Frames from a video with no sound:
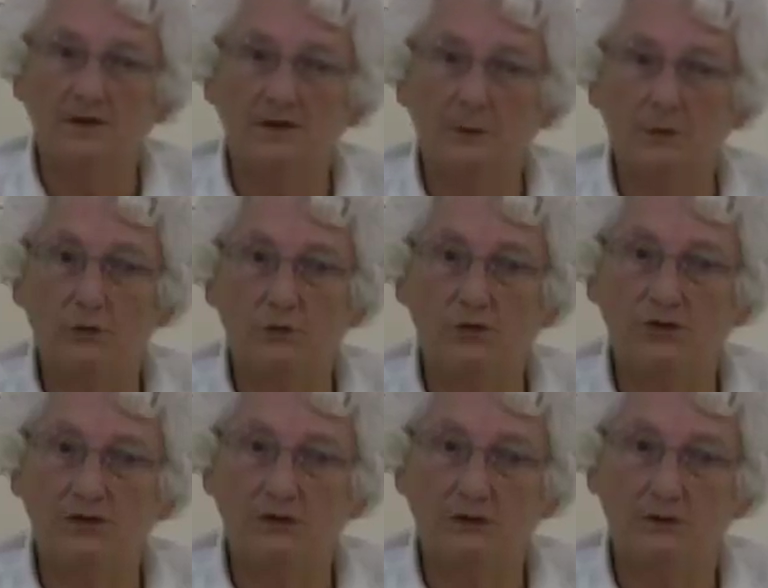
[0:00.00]

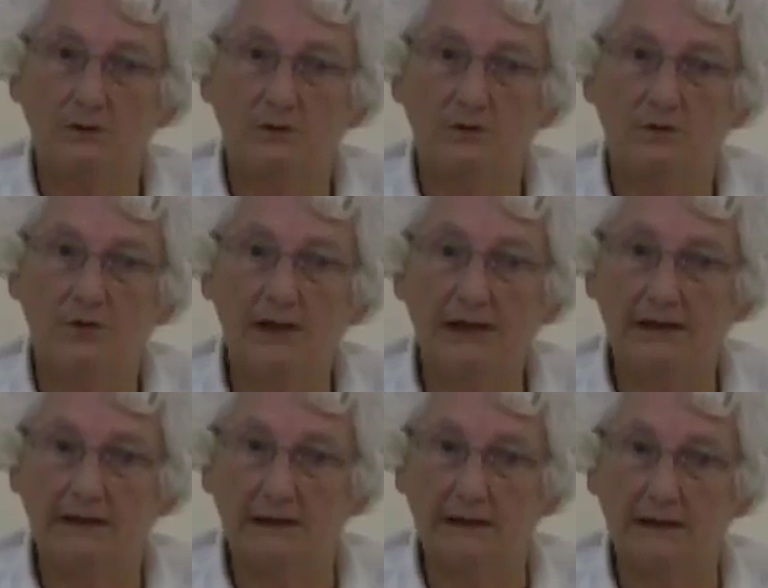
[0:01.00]
sports
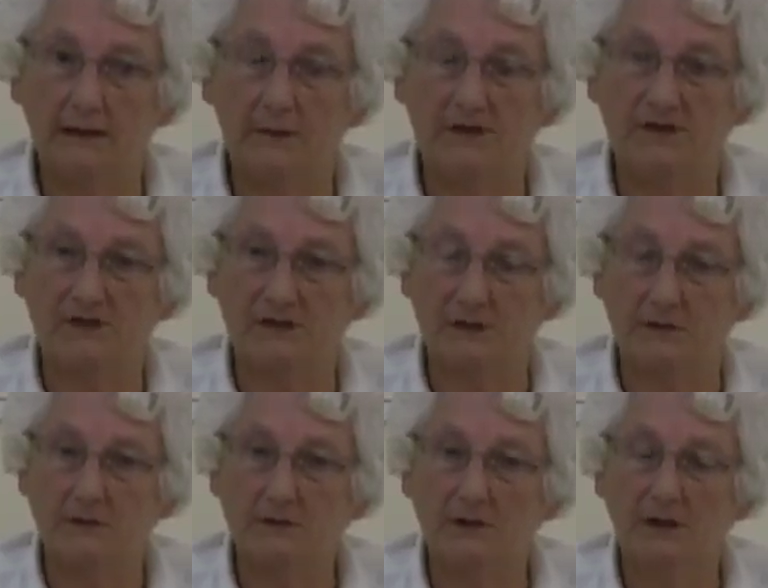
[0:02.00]
training club at
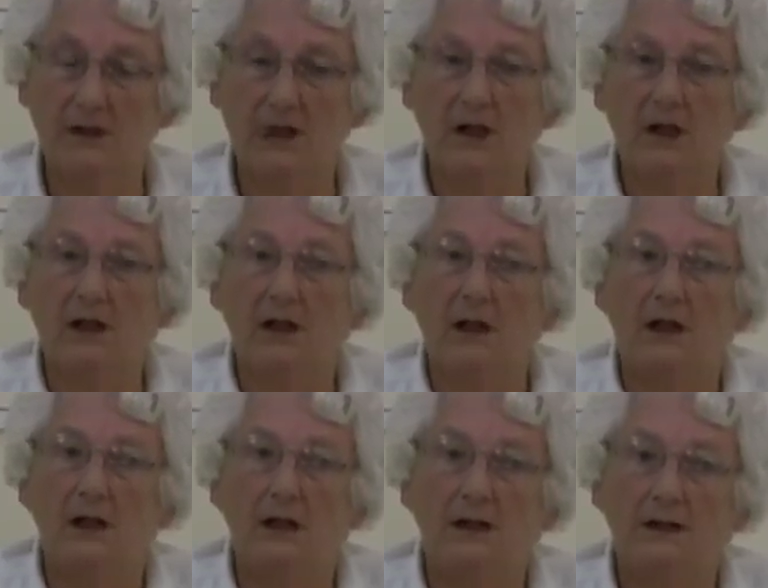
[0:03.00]
Stoke,
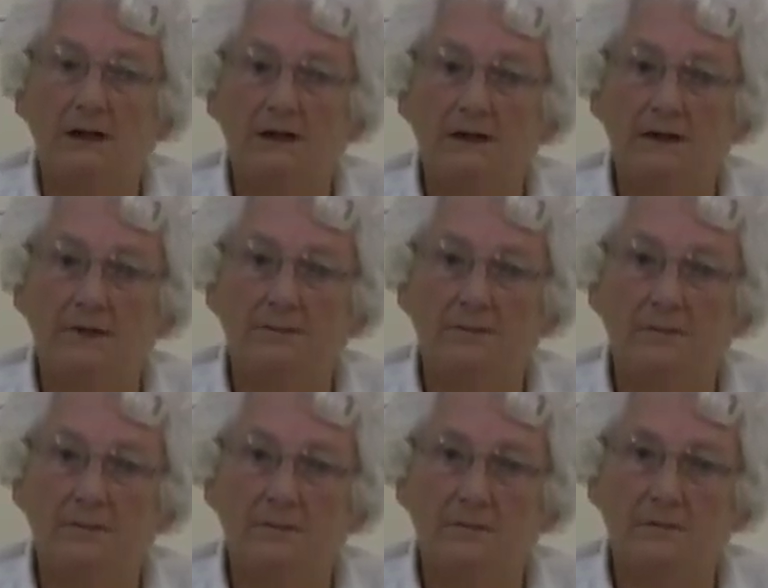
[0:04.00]
and
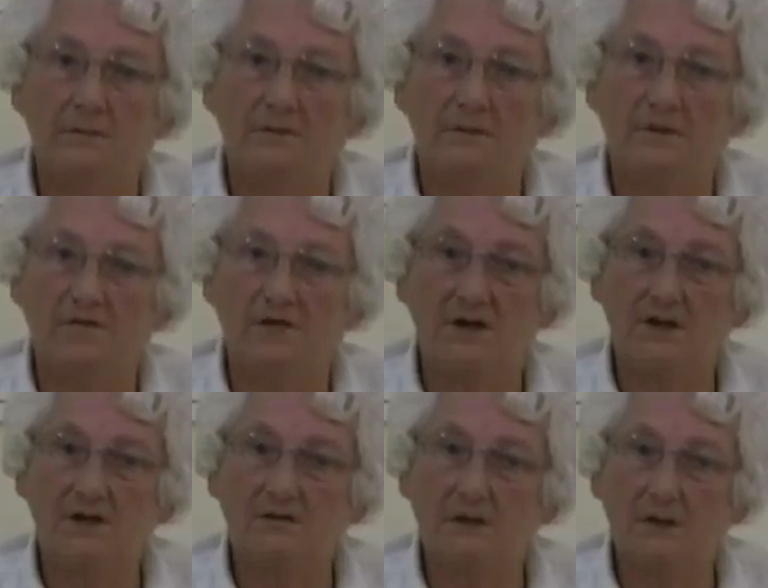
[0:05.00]

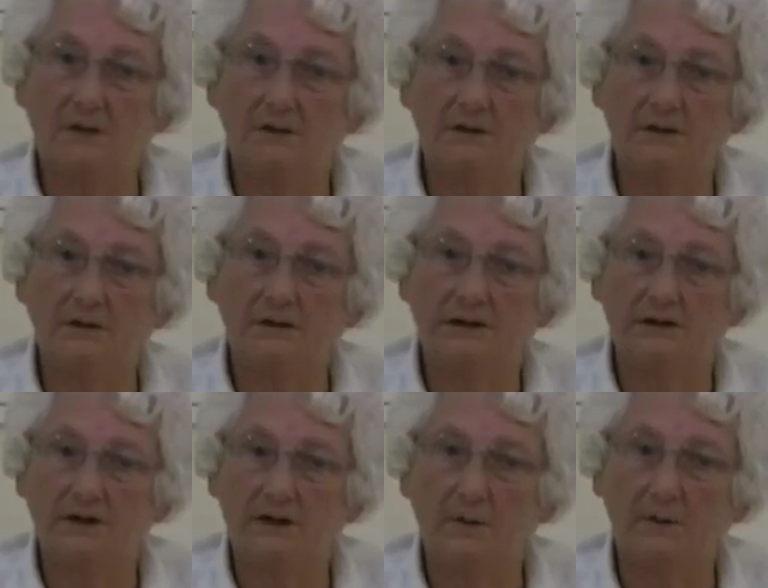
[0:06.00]
Father Roland
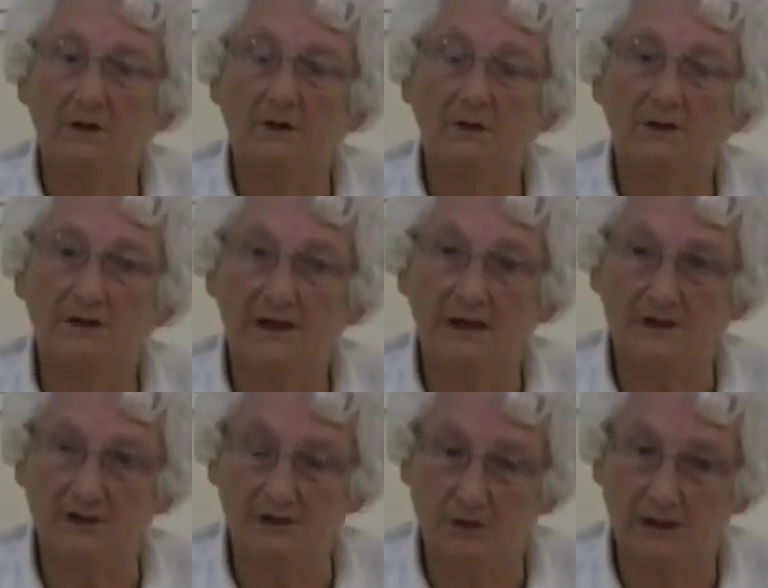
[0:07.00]
agreed to come along to
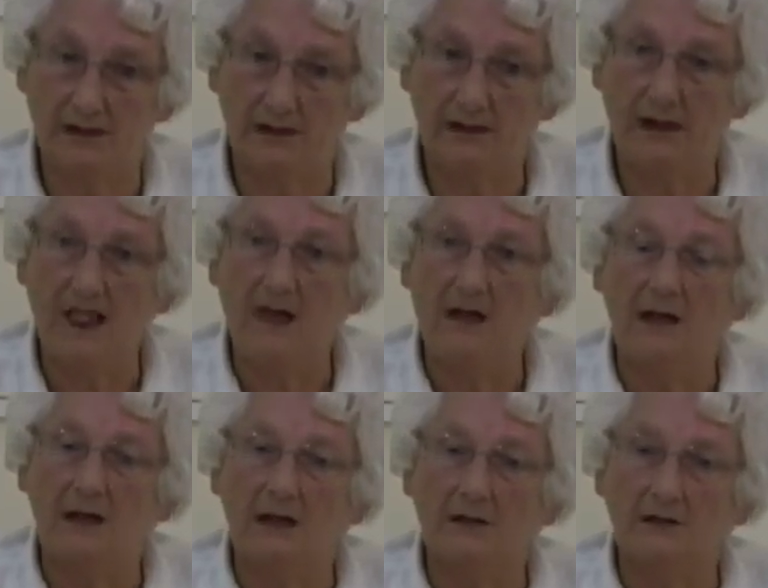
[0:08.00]
that as well,
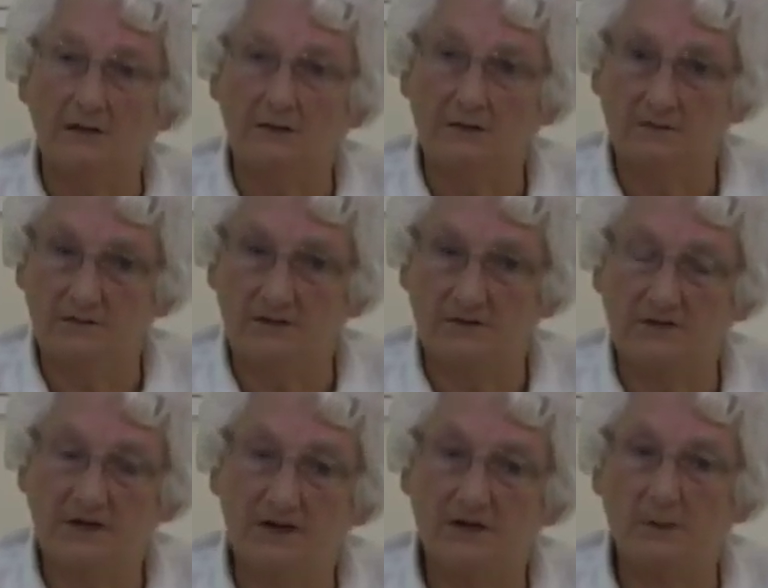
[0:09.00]
and to
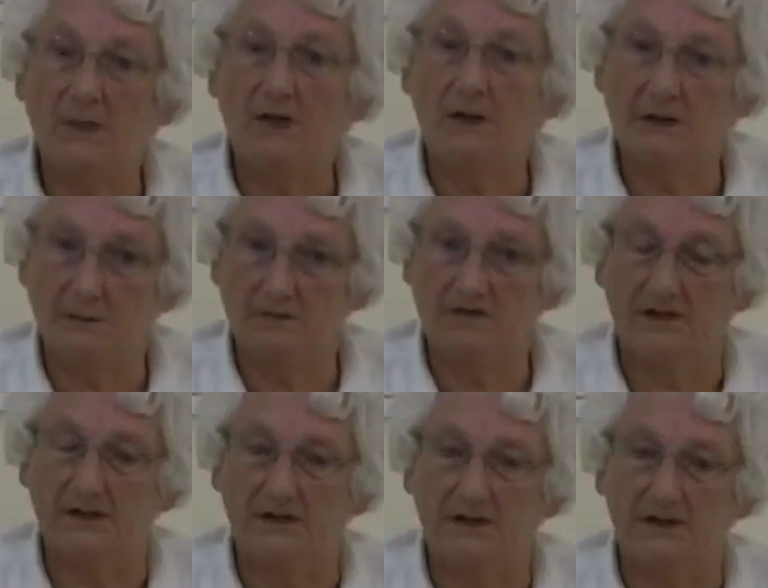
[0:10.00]
further my
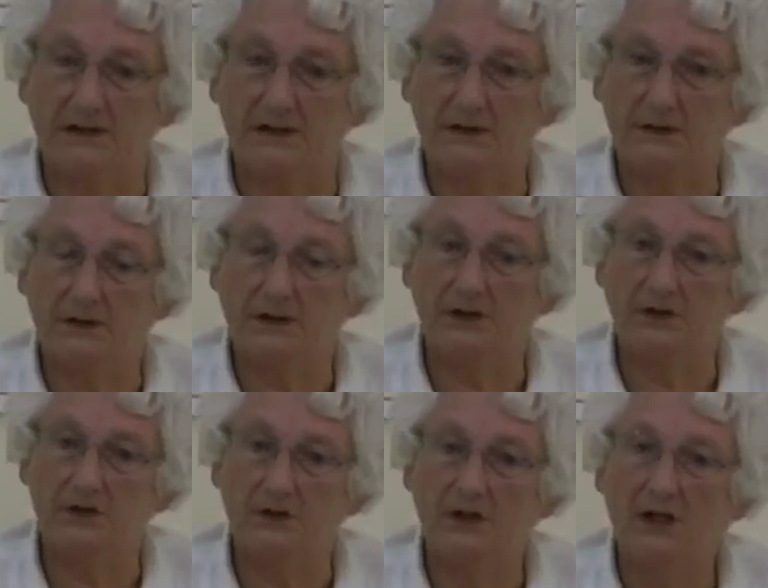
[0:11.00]
fencing
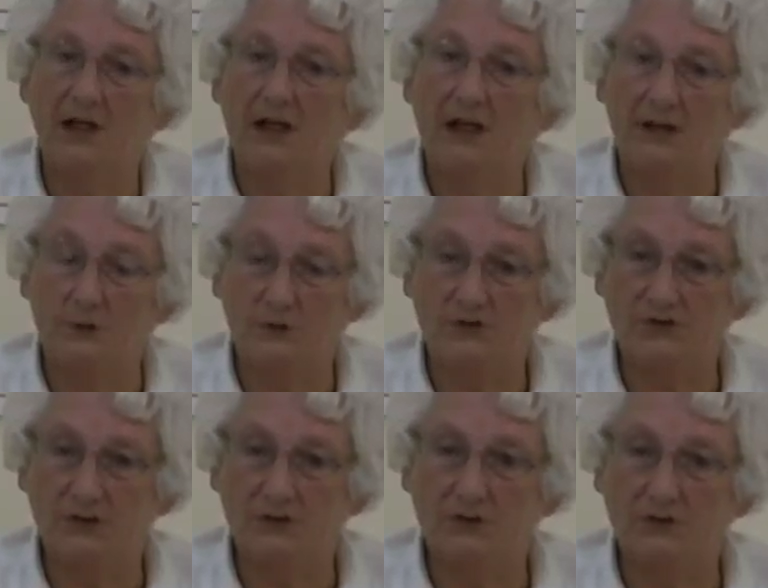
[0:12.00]
education, and
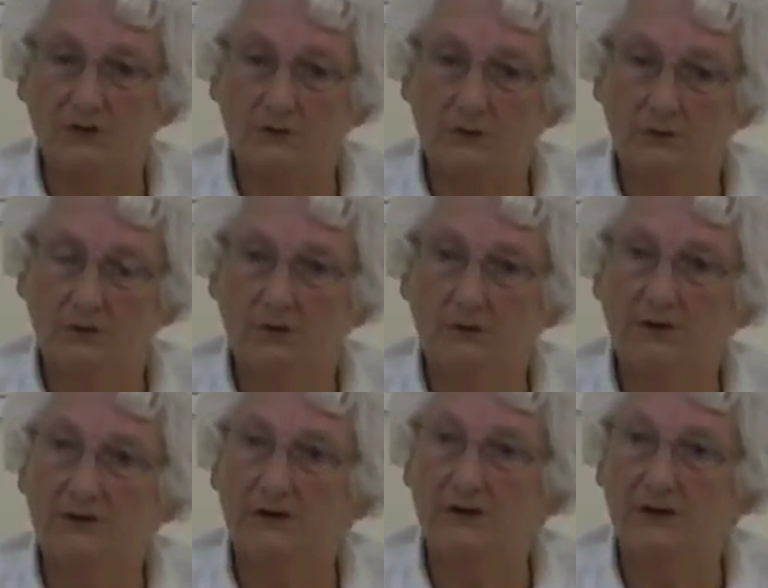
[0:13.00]
also to
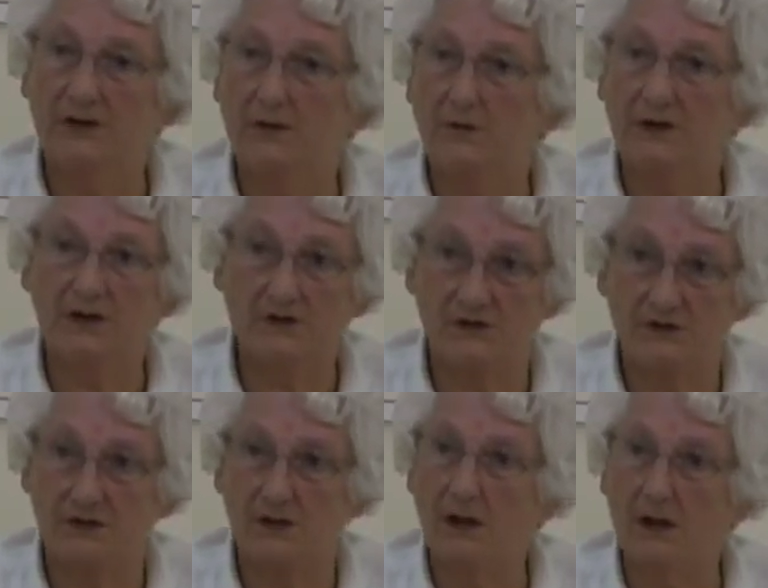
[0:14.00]
teach anyone else
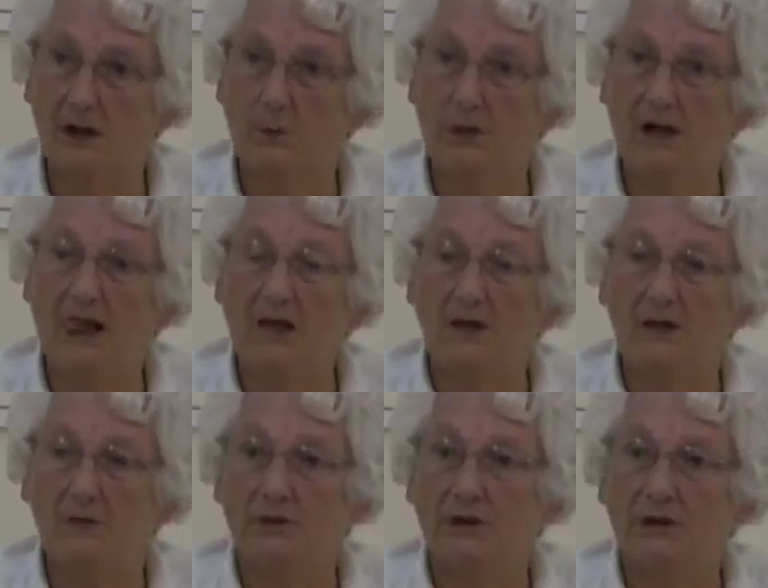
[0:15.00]
in the club
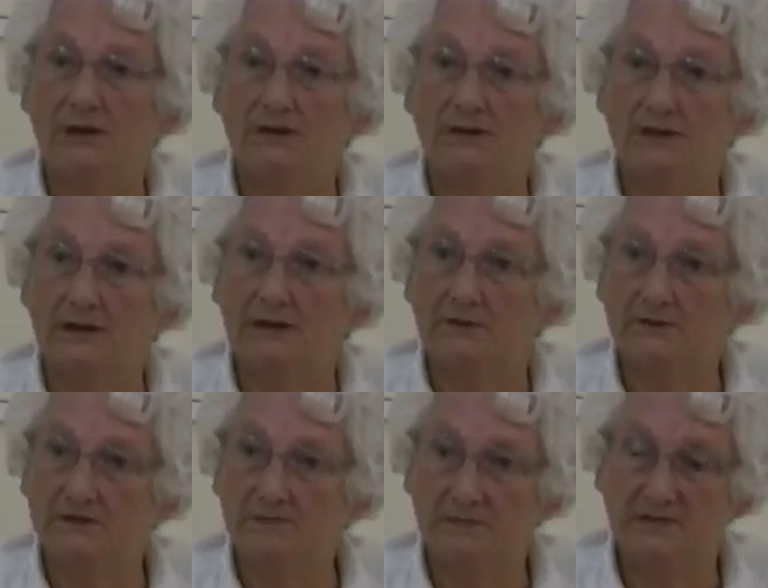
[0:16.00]
that would like to think
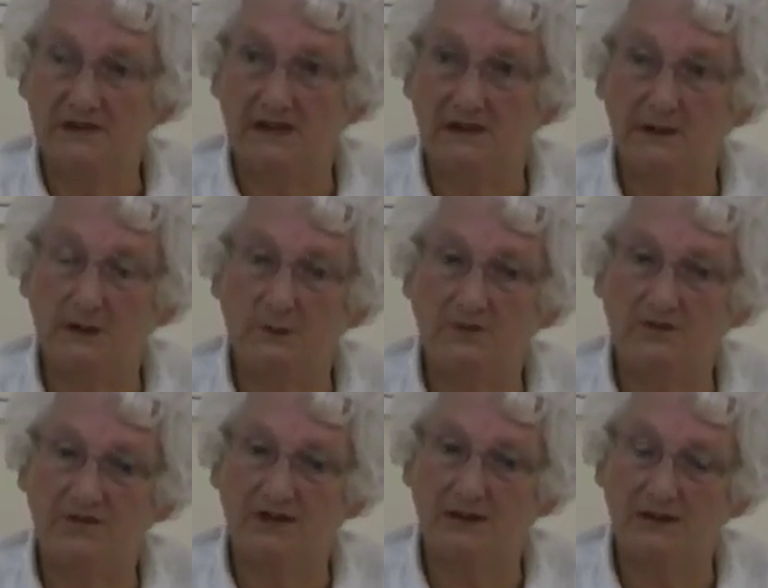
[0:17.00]
of taking
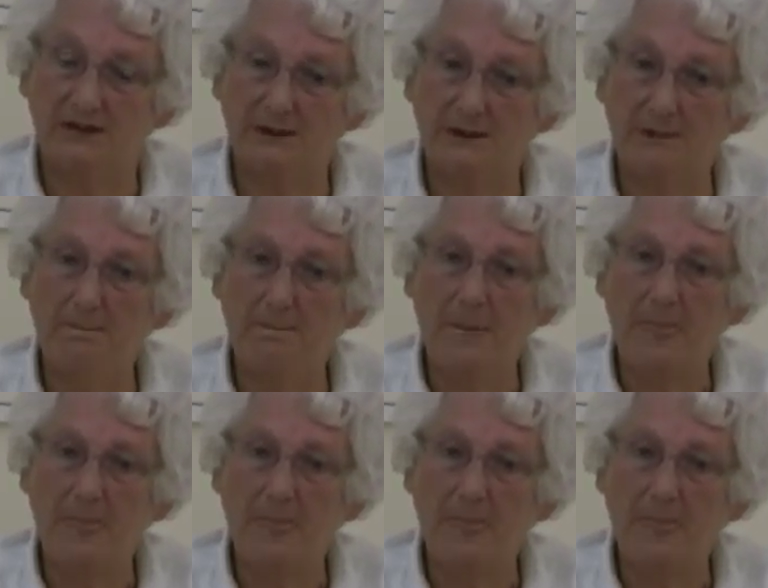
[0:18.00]
up fencing.